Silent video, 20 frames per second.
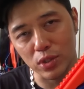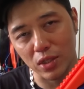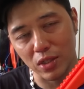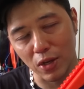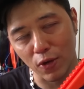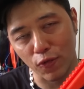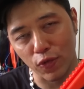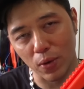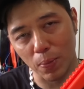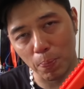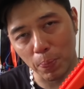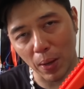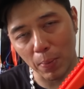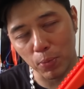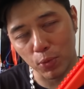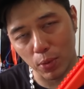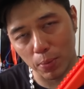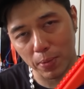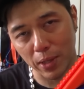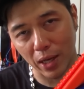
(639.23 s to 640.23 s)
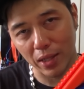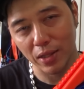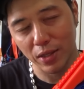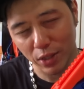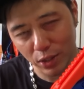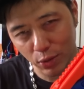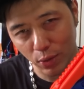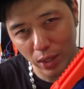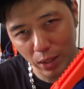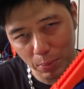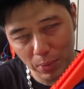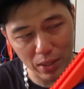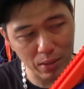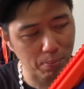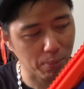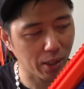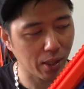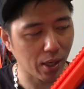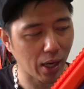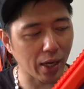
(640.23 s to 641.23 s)
a different pump grip color, you know what I mean,
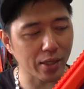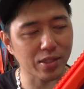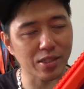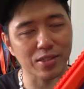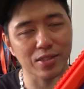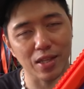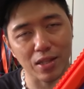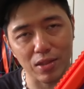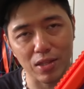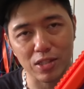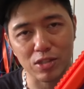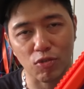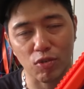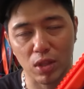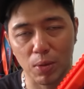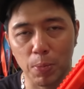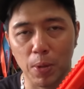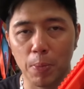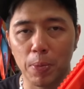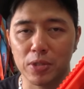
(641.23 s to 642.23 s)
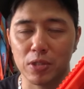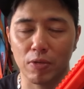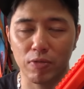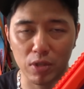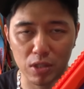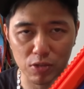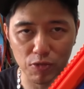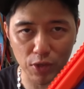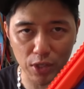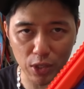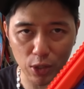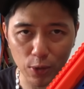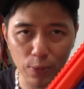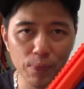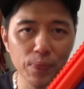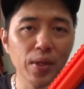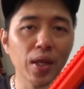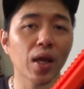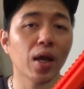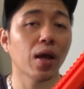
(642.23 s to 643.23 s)
but I just did this for the purpose of this video.
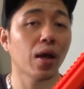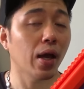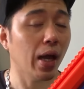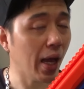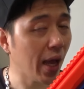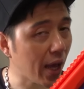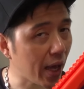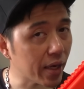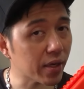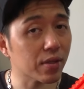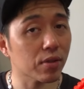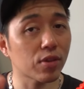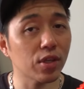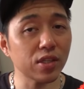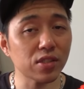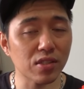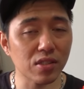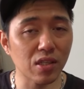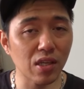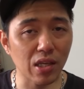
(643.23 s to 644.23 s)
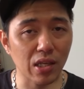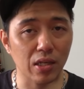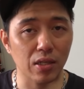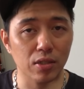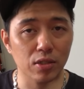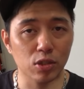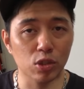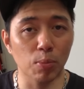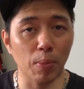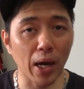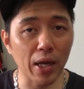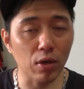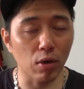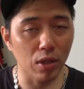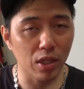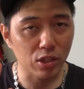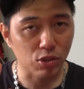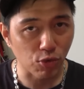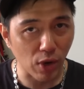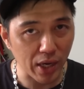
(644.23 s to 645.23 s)
And this kit, to my
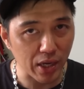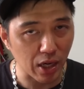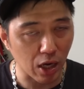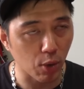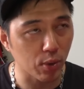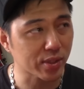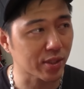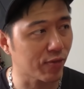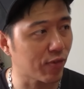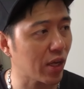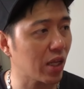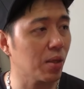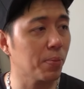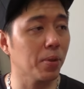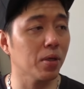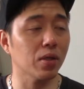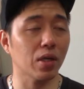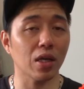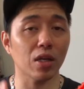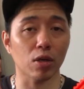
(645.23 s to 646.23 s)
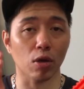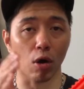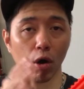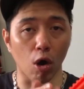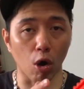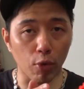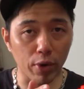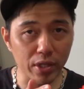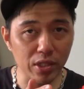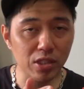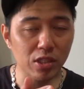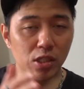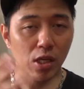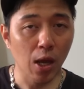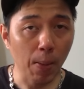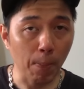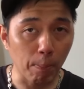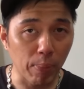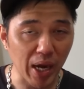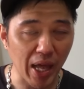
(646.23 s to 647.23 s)
knowledge, right now is available in orange,
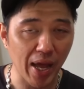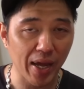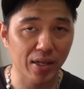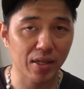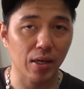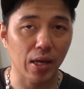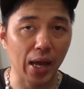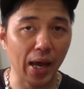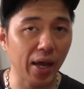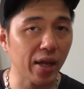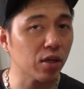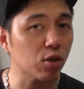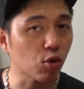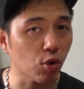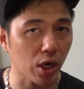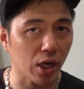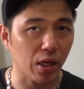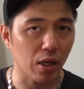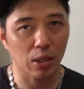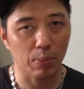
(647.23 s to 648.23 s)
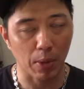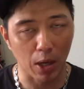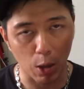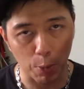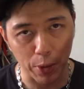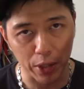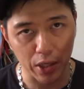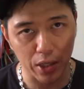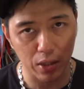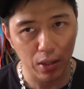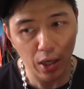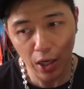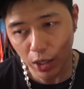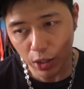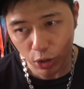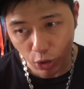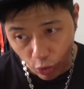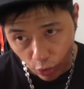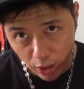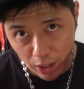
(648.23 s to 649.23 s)
black and grey. In my opinion,
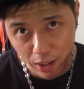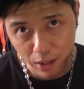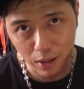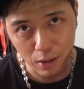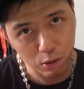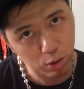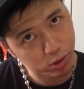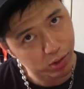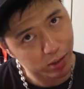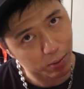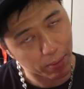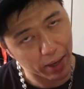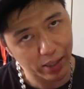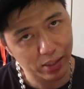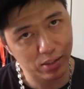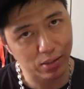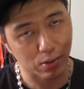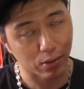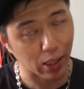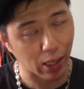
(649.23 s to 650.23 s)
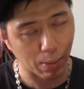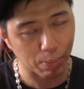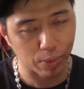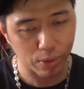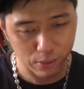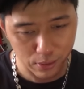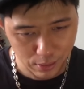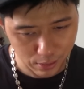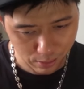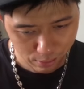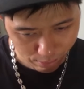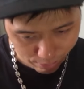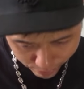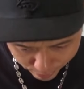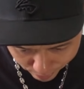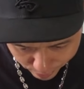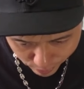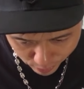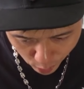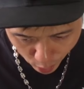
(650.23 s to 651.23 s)
grey looks the best. Okay, I'm
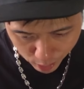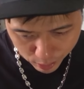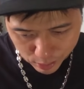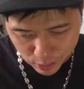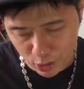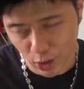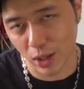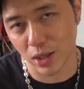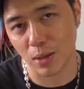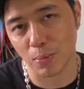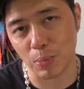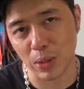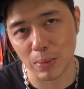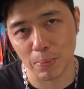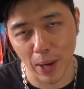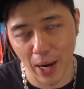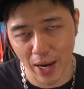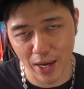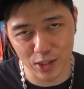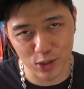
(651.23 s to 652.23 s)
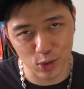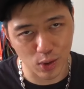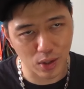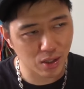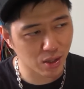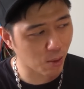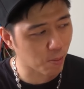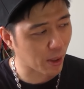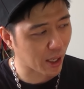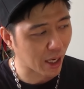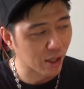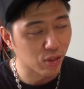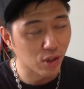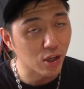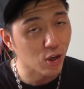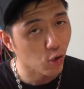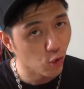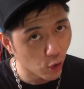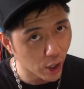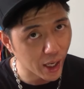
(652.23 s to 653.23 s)
not trying to be biased or anything, but I
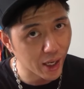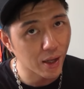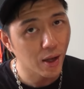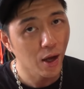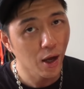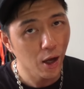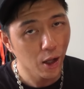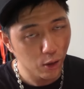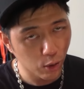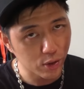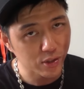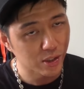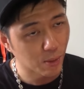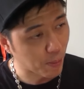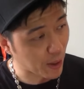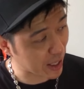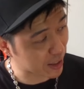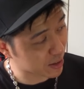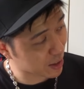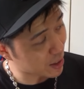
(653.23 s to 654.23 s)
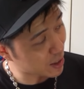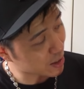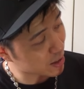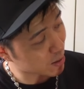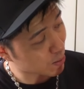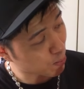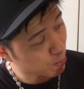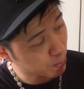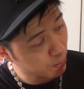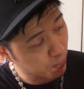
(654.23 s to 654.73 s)
think grey looks the best. It is